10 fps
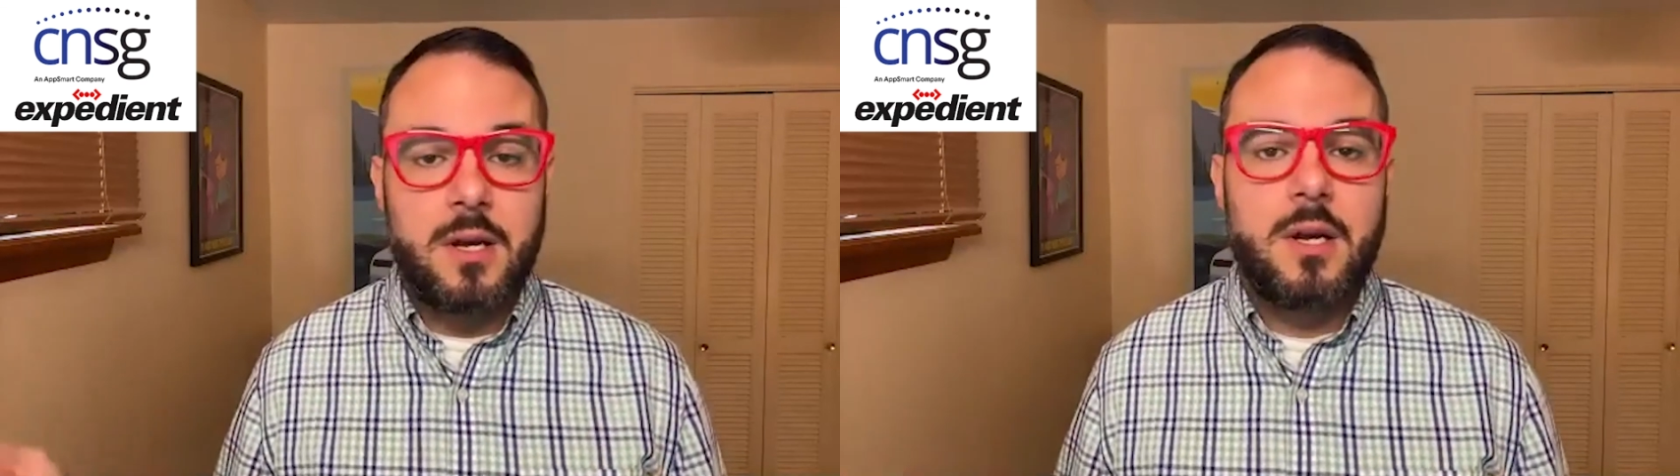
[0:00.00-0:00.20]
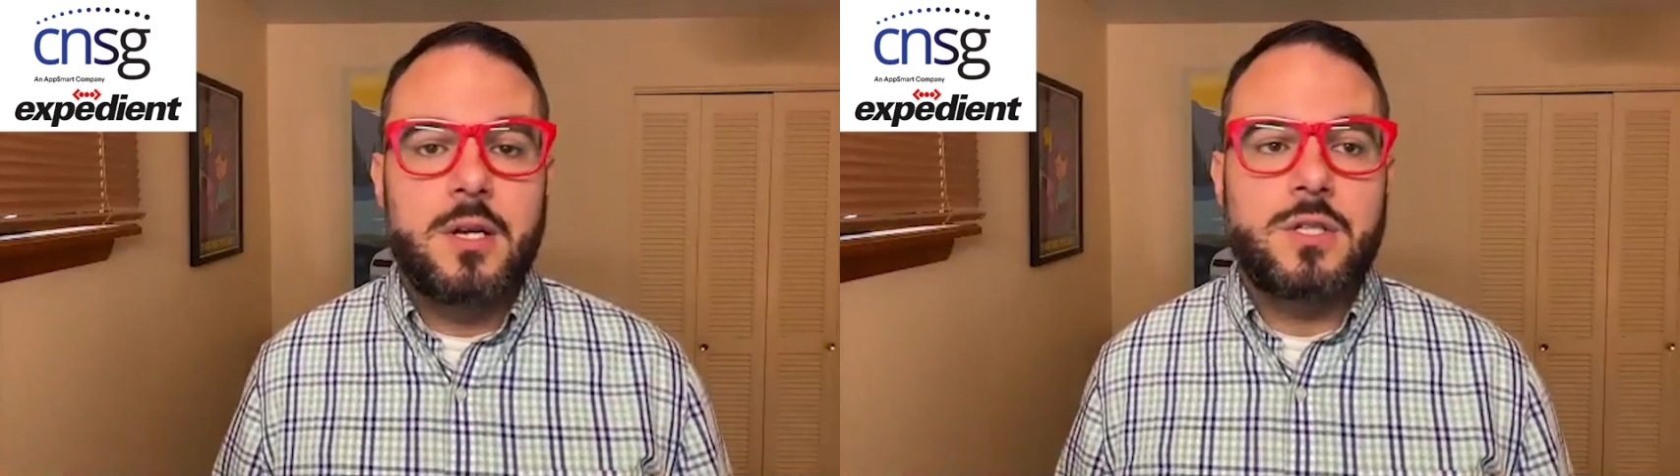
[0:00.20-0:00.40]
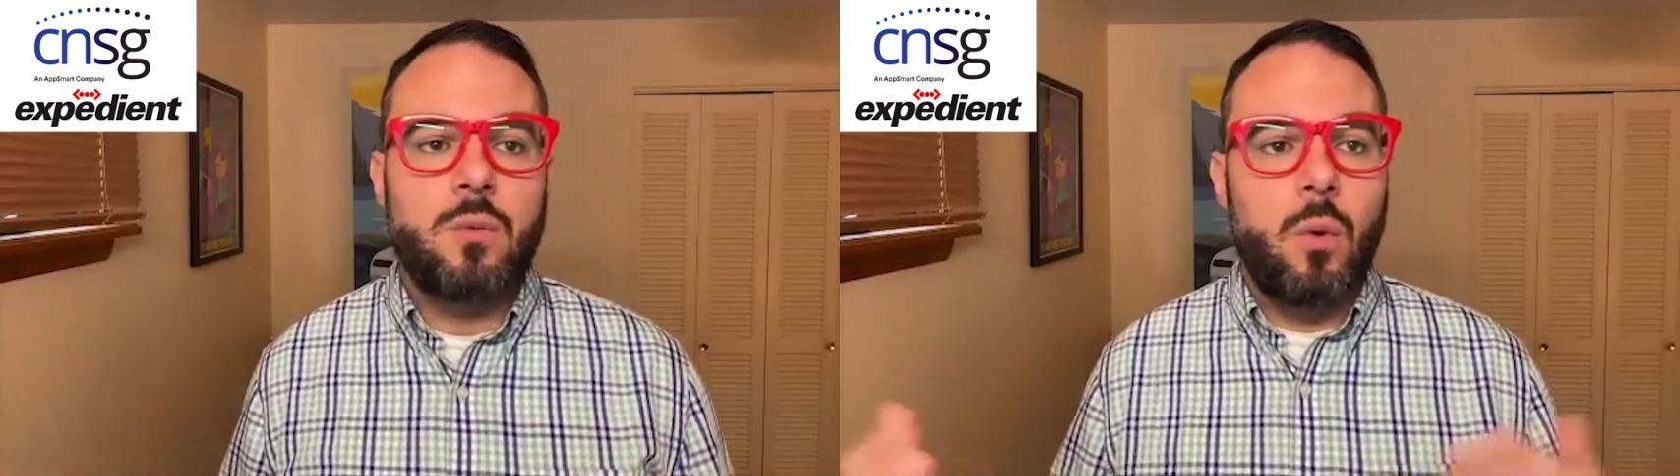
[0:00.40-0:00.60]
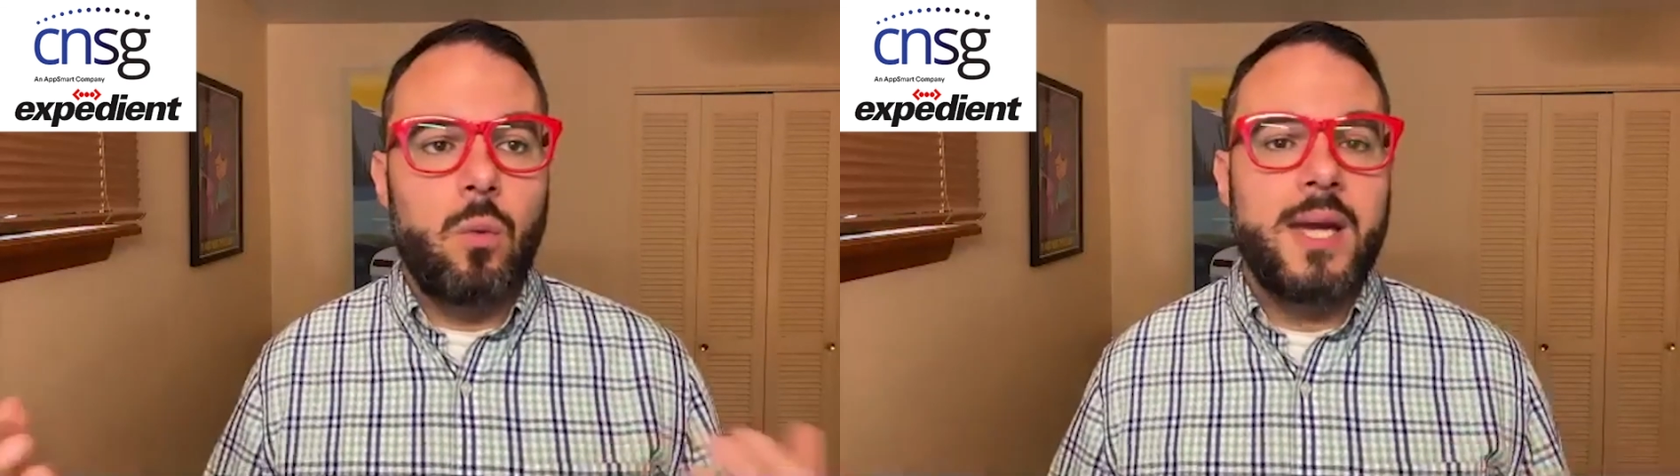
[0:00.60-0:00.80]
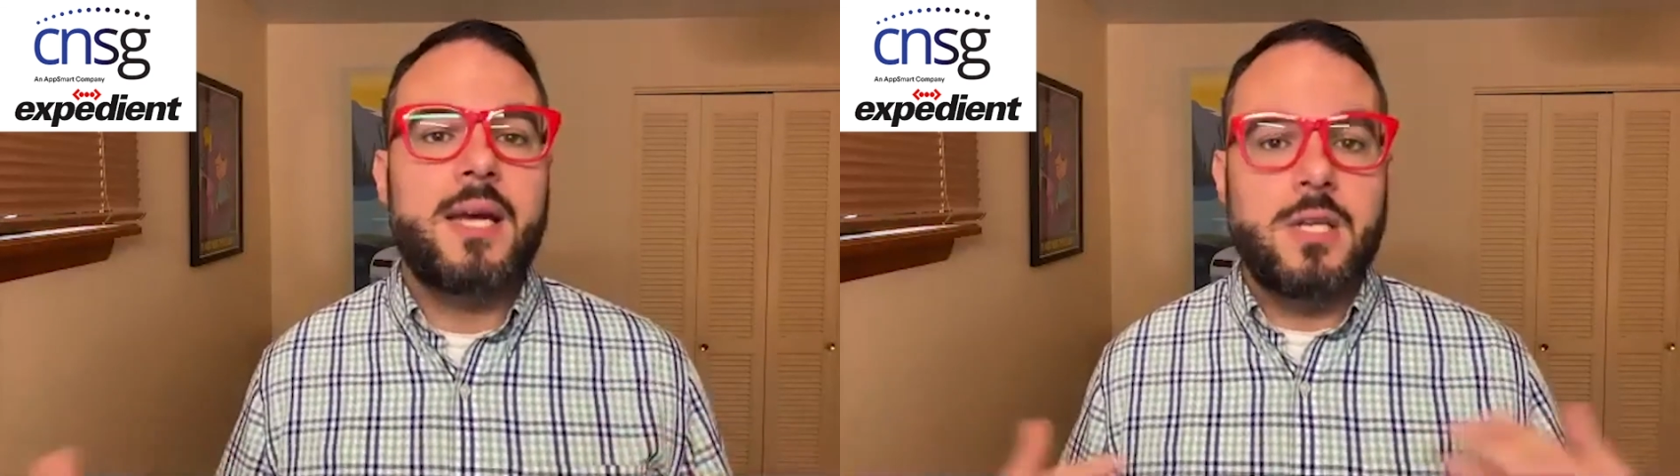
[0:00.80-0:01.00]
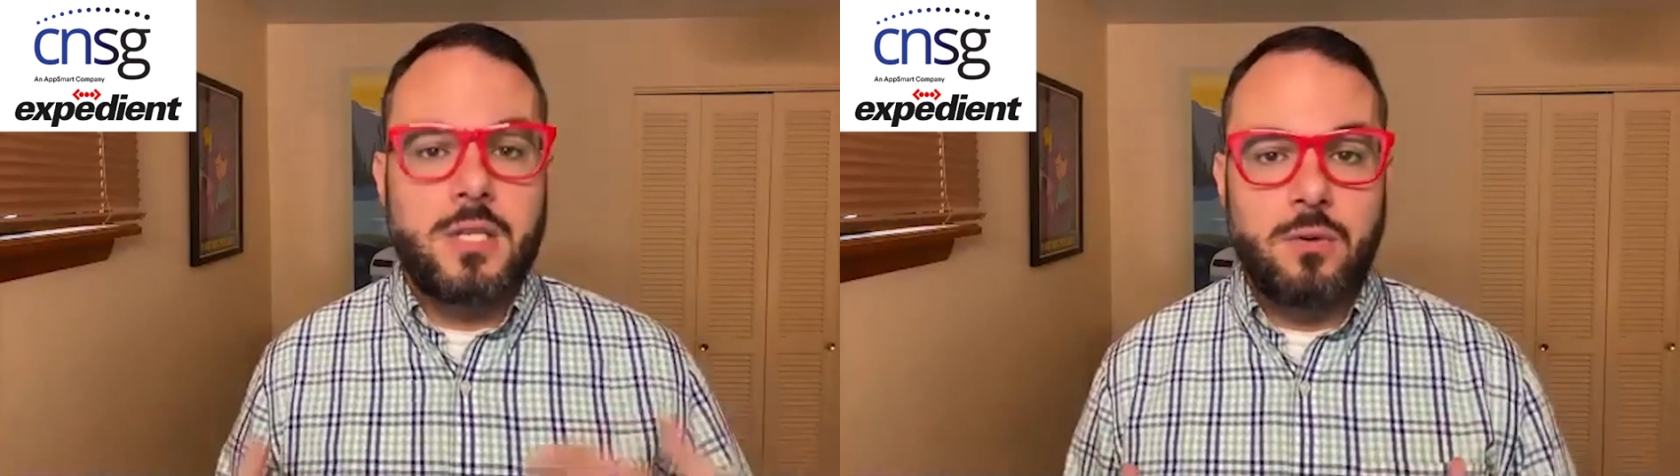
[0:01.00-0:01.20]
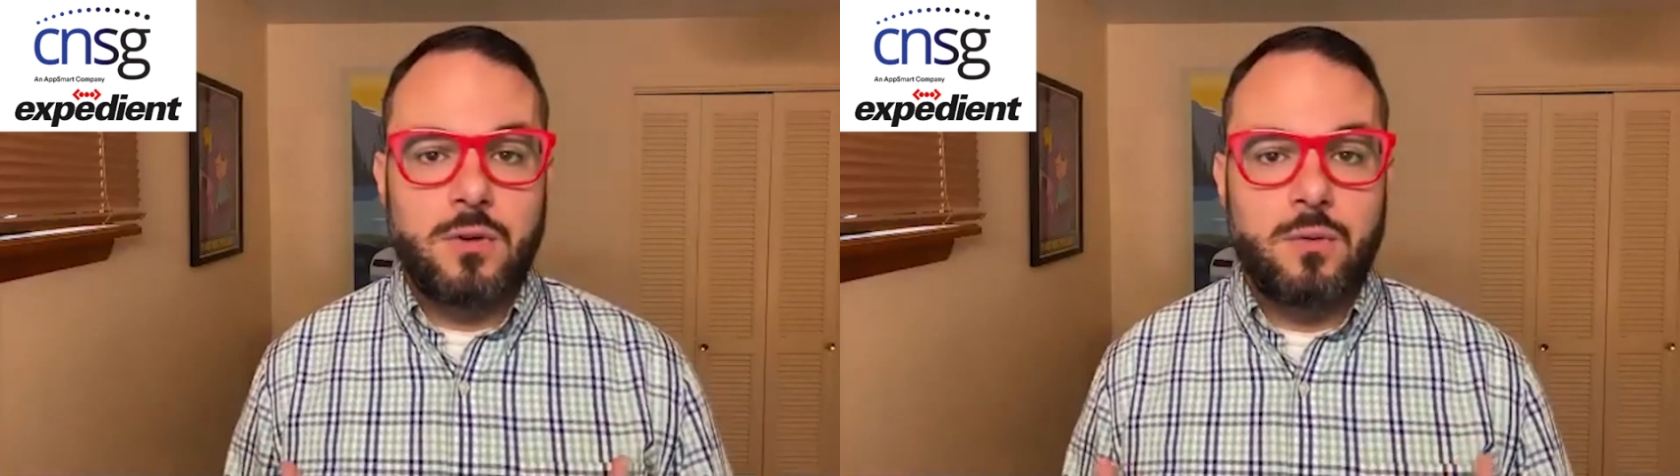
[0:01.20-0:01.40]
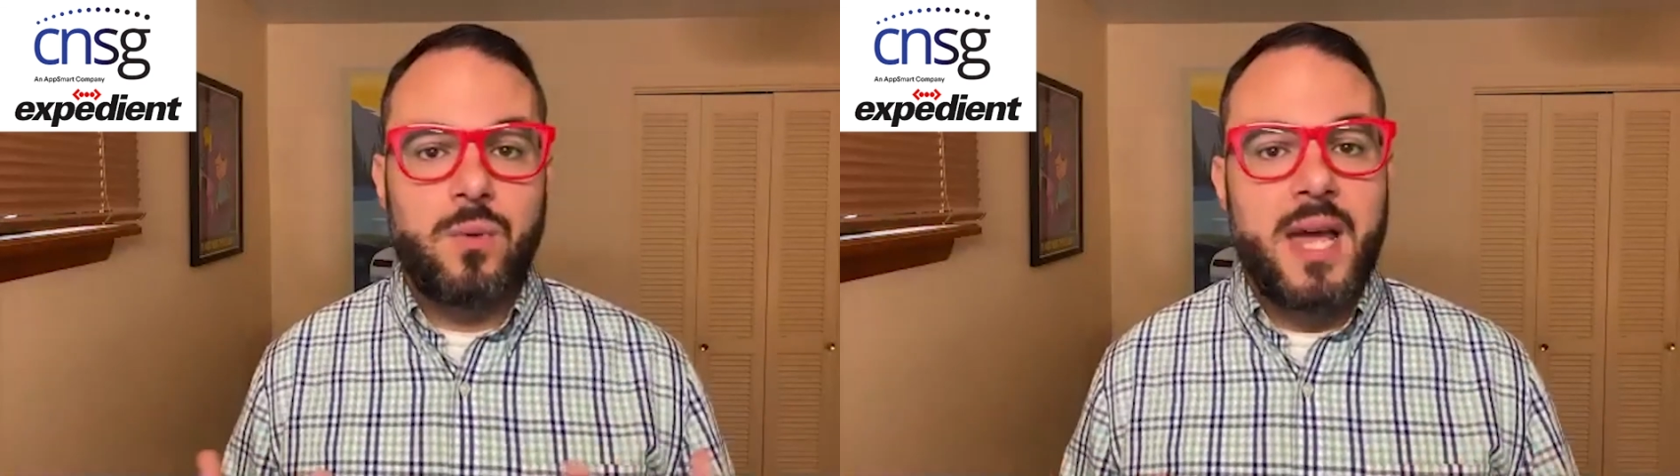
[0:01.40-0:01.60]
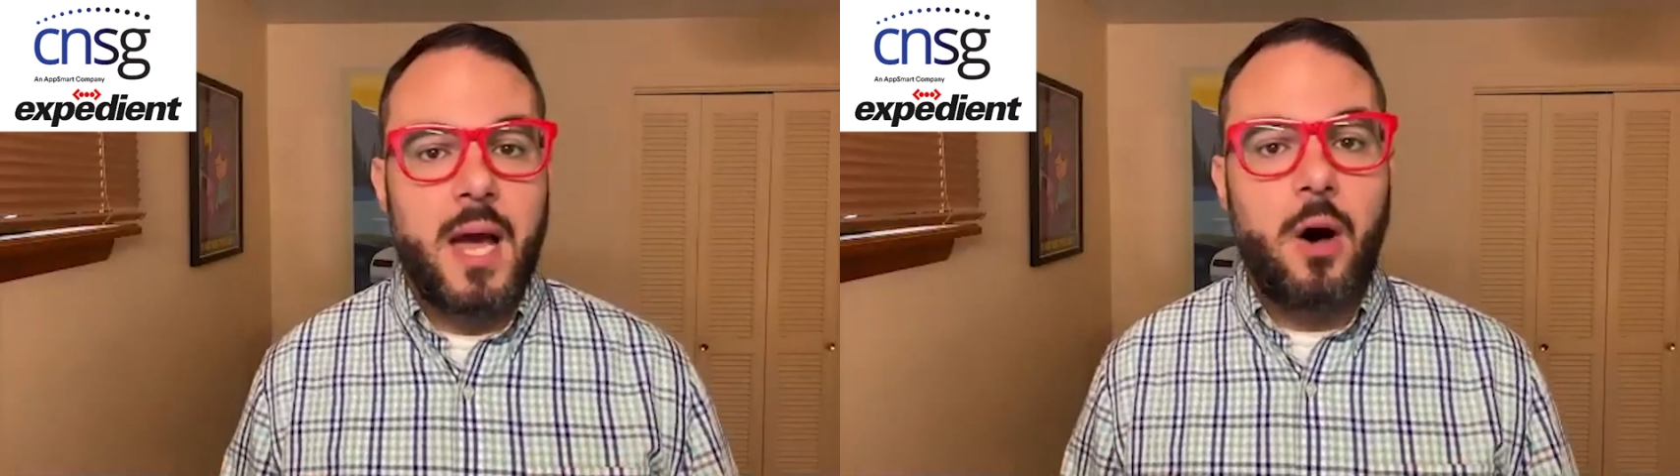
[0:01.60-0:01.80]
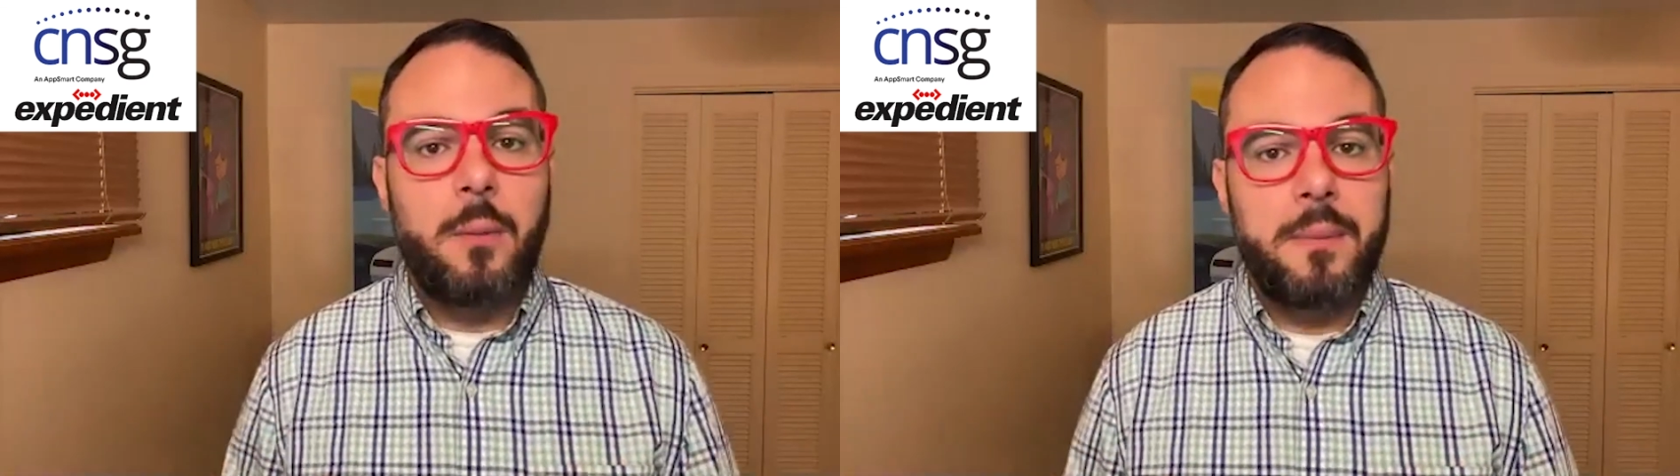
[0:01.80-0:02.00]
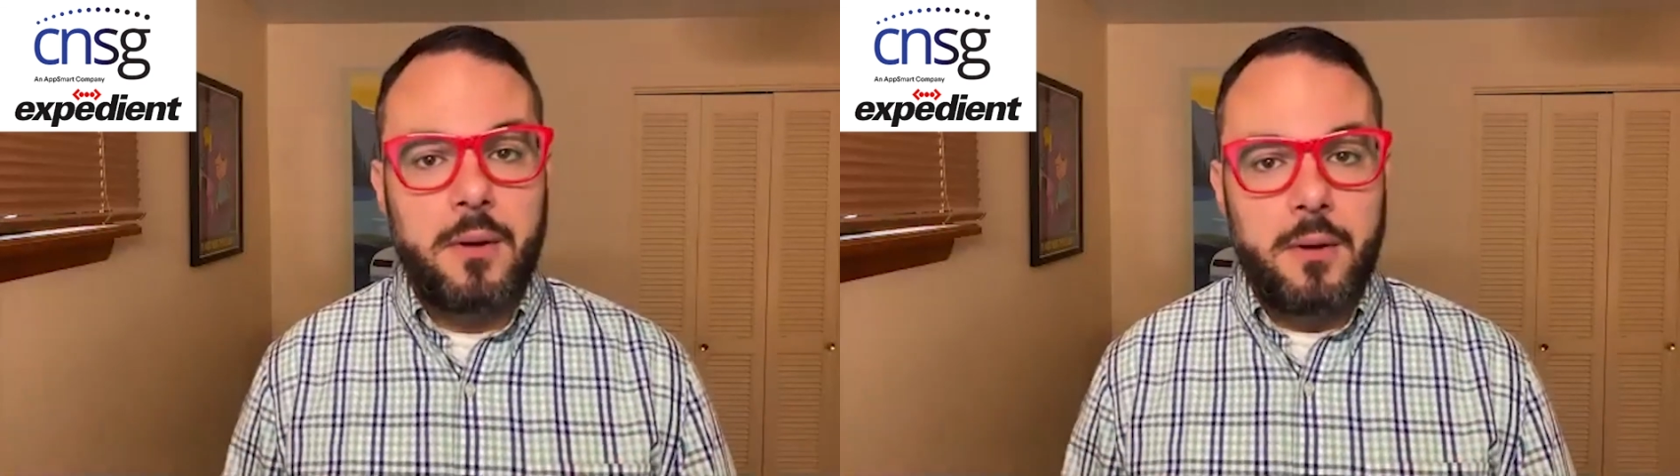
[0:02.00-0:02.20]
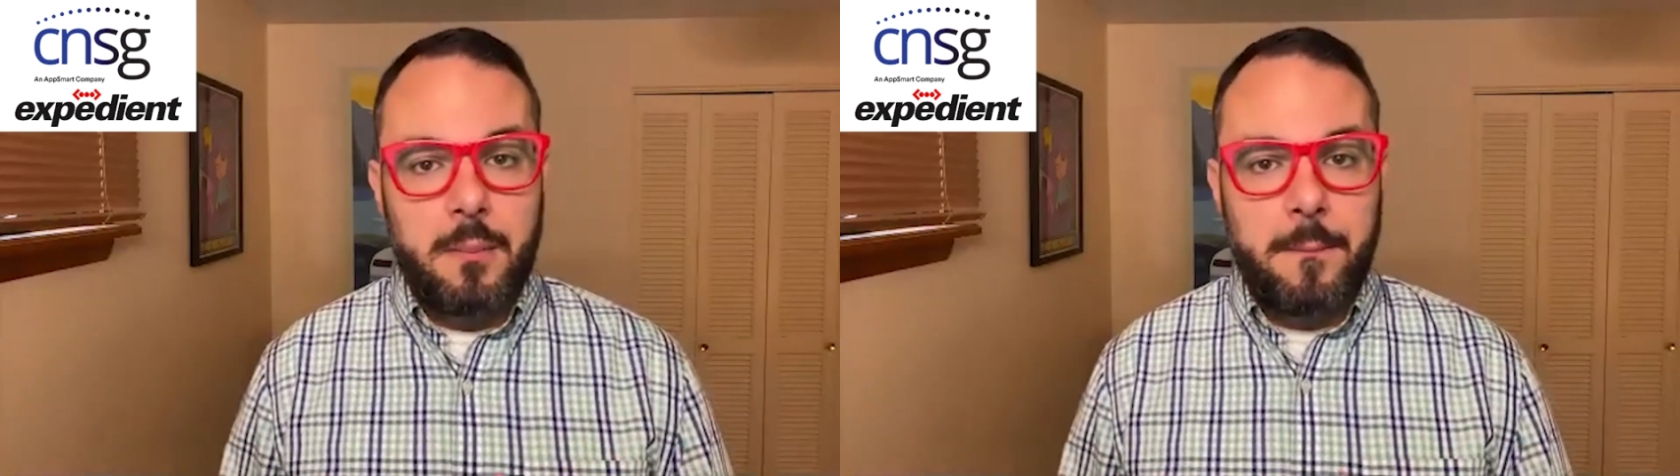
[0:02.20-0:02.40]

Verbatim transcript: Yeah. So, what we can do is we help